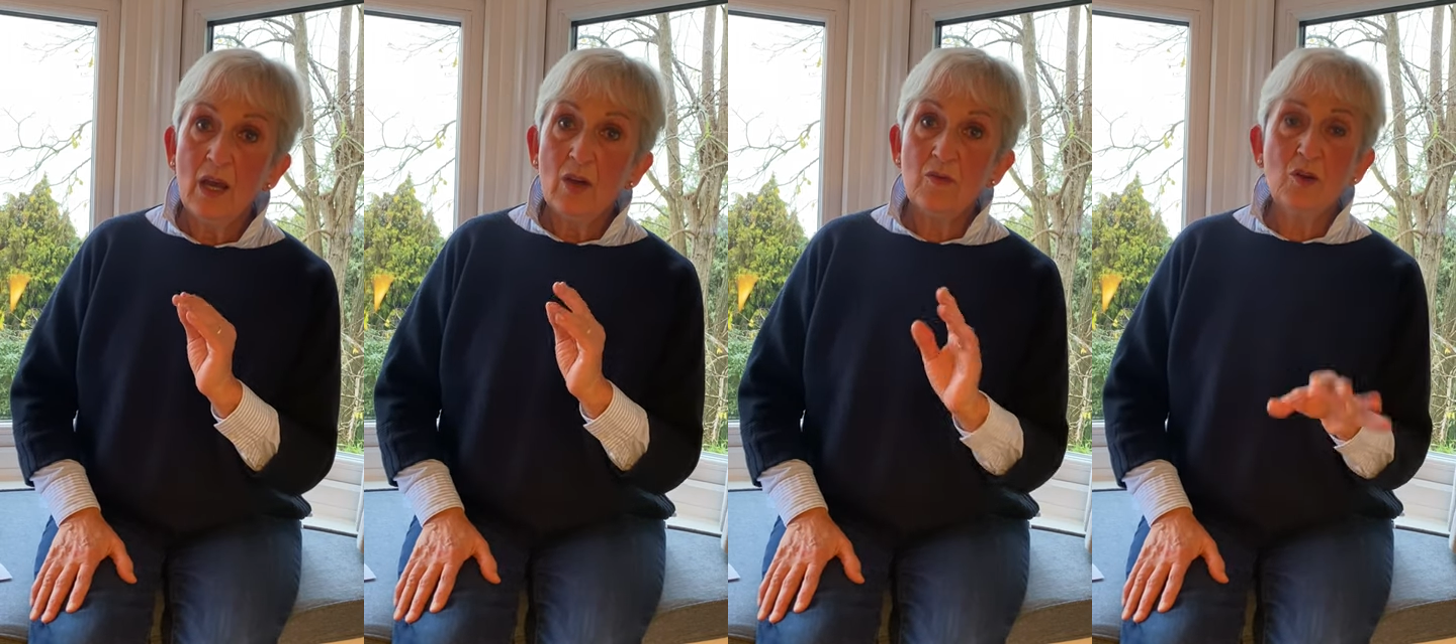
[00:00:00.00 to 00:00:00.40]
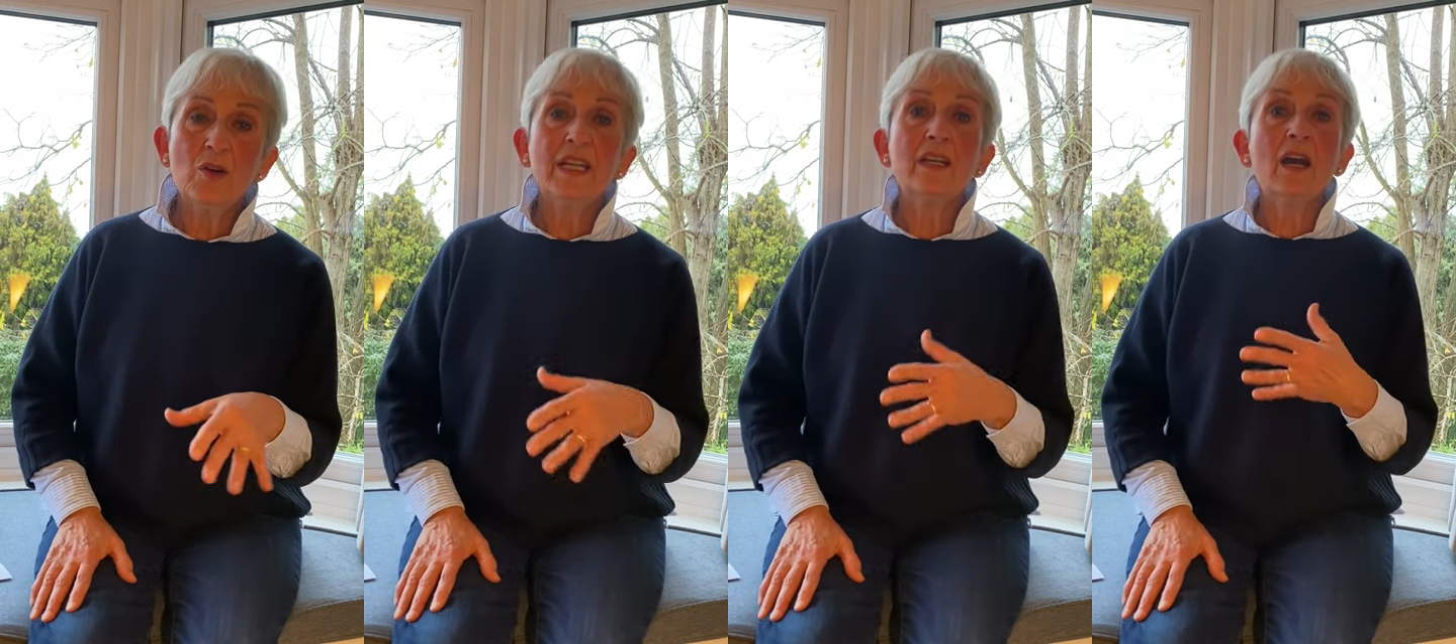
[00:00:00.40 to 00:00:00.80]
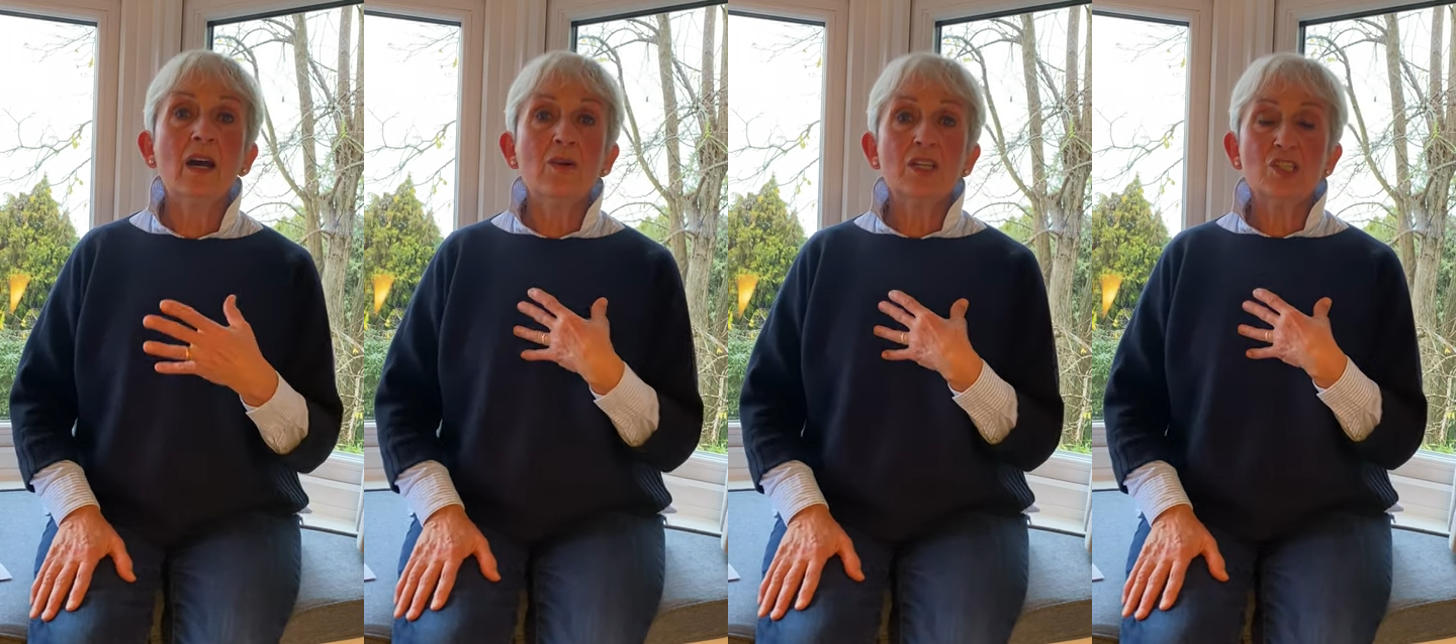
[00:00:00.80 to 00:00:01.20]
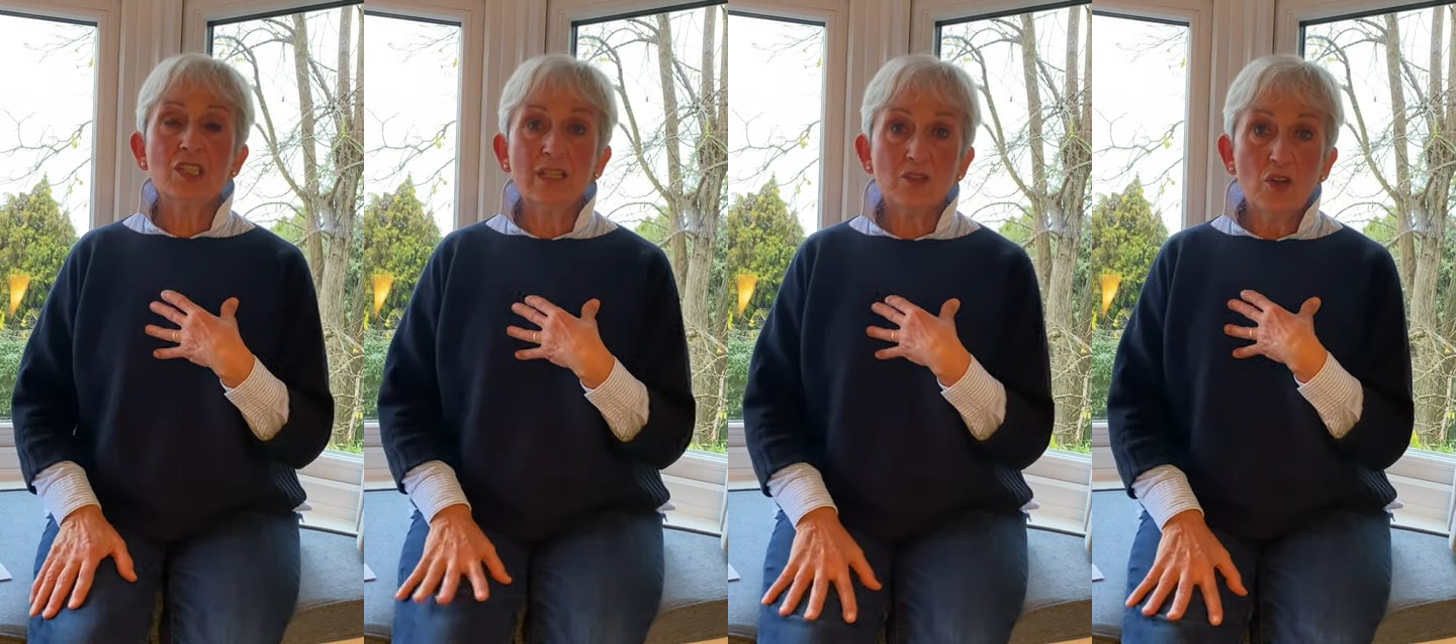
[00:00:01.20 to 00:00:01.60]
for
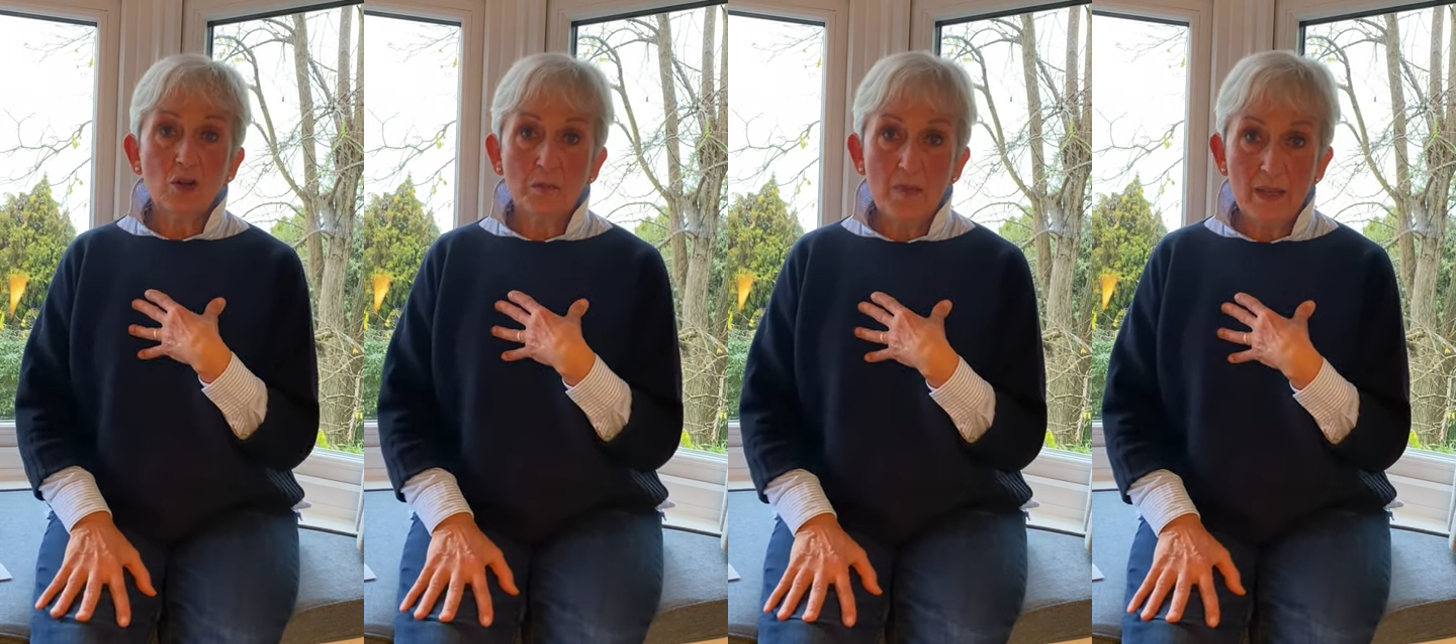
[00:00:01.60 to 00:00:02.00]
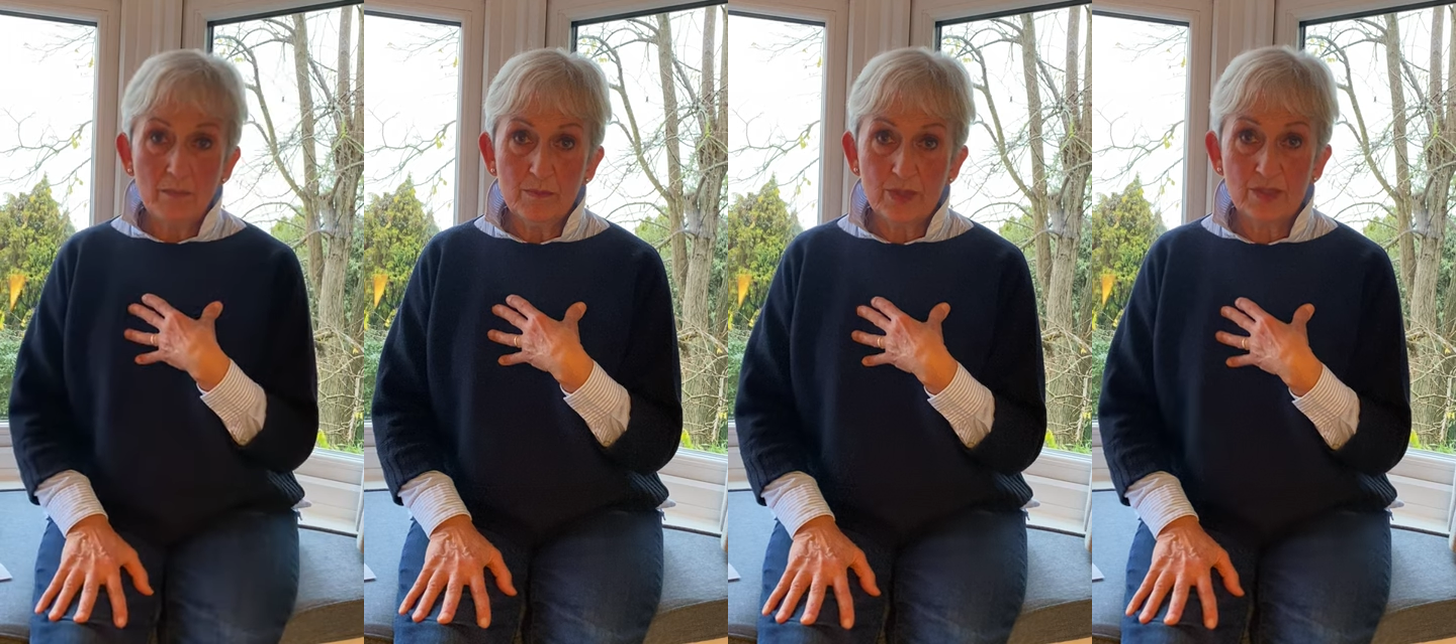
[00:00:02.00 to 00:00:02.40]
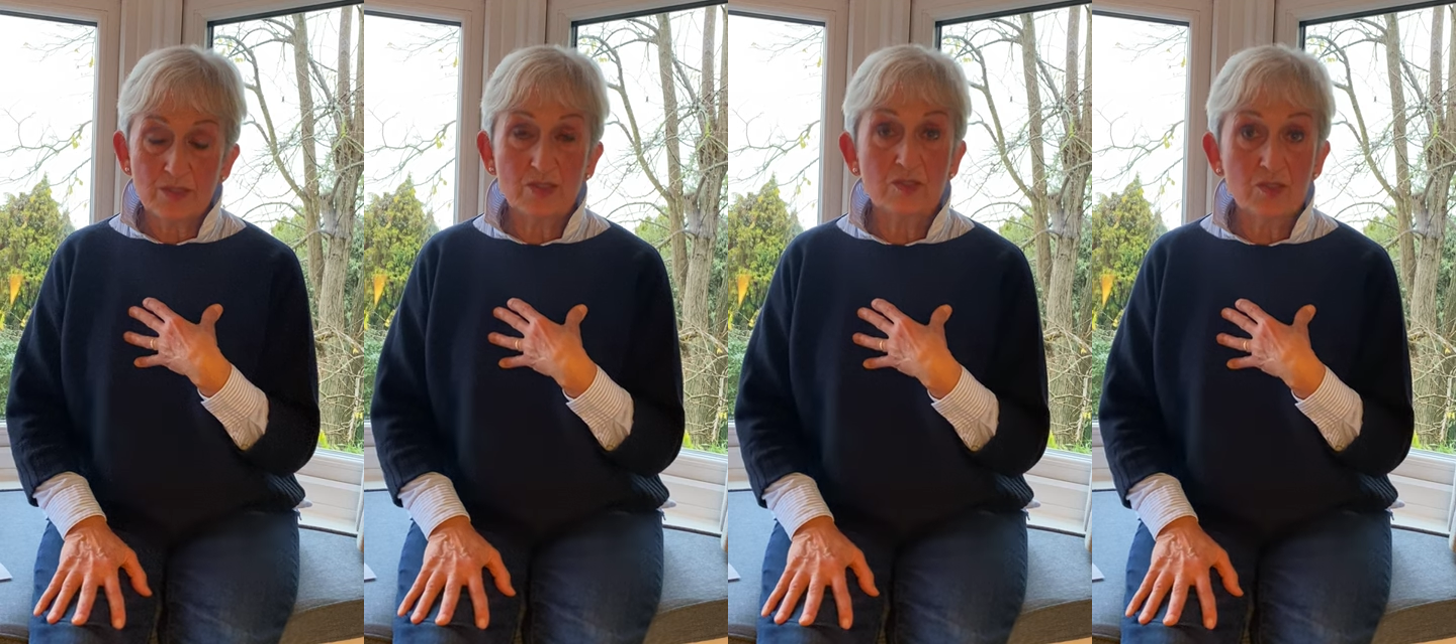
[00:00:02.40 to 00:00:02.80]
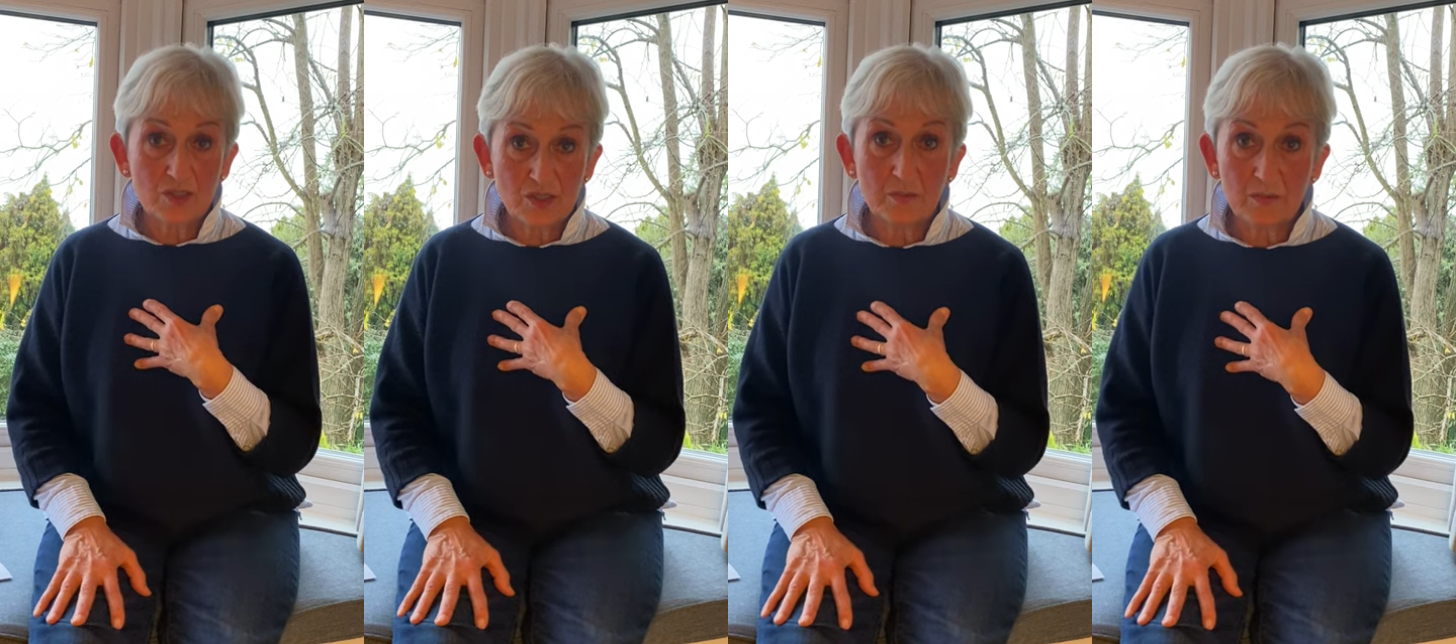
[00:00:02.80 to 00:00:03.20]
encouraging non-members to
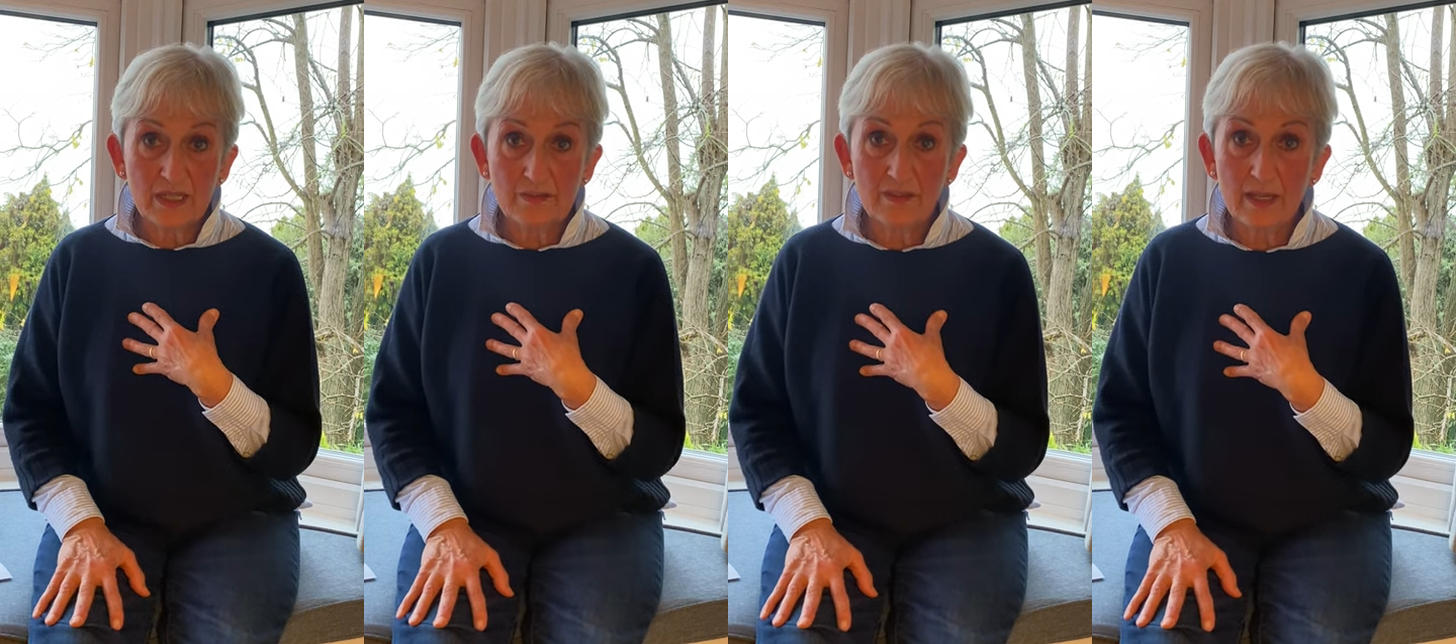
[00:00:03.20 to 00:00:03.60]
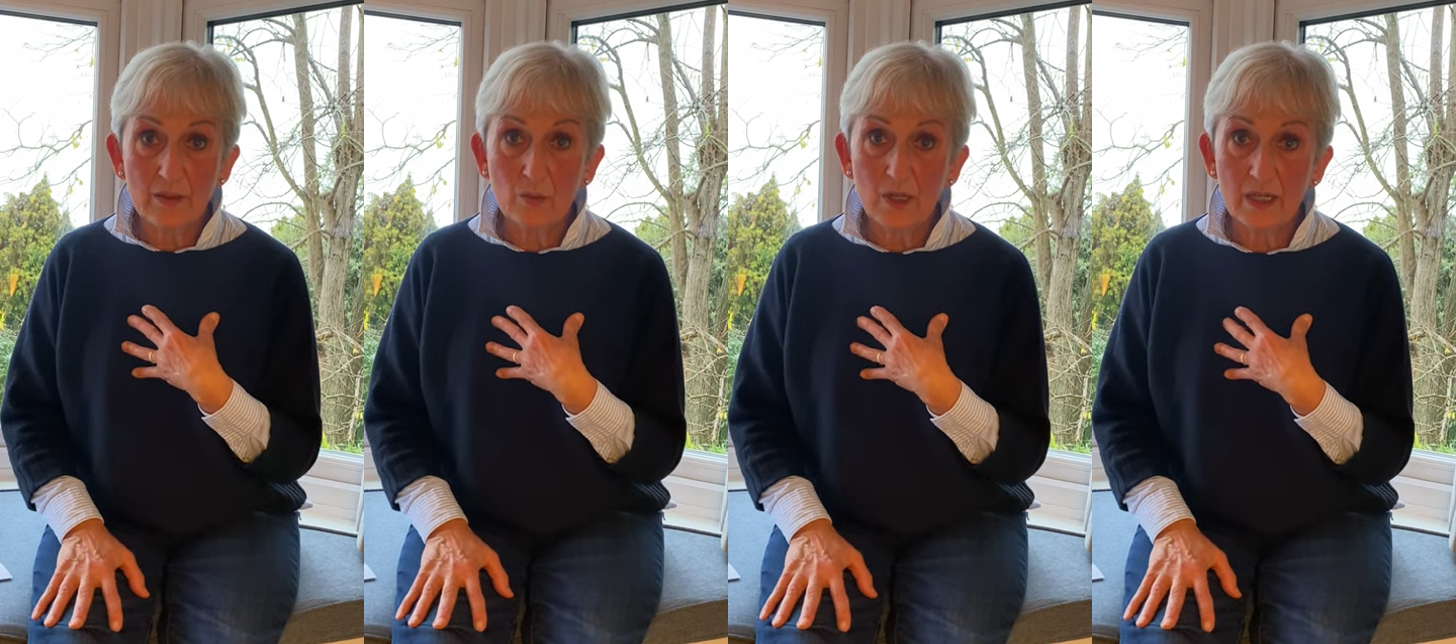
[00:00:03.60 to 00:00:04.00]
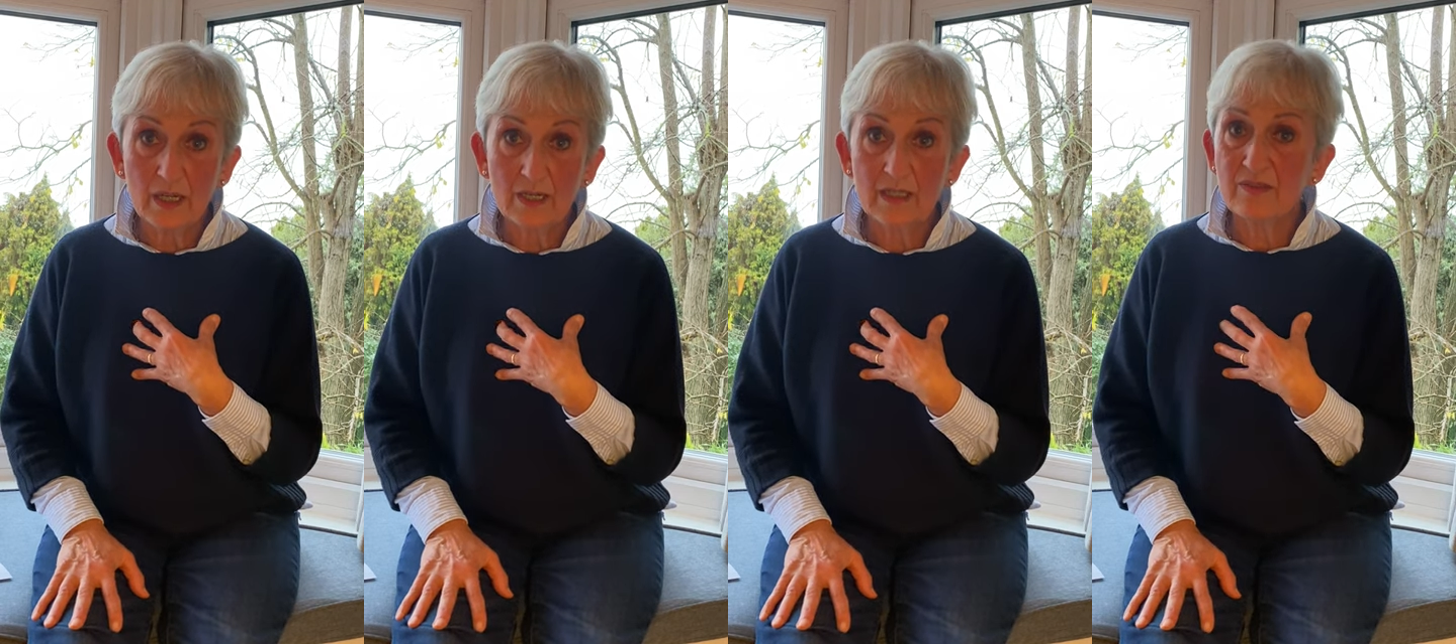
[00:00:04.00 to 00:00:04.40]
submit their work.